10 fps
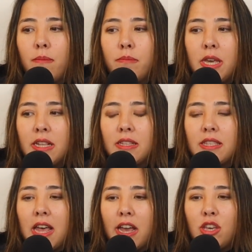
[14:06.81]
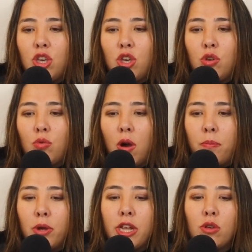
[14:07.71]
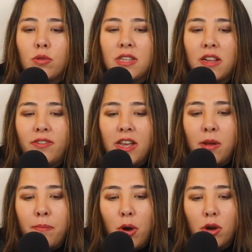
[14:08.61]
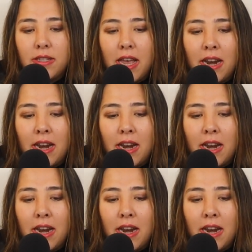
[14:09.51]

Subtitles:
means that you are putting yourself in a box.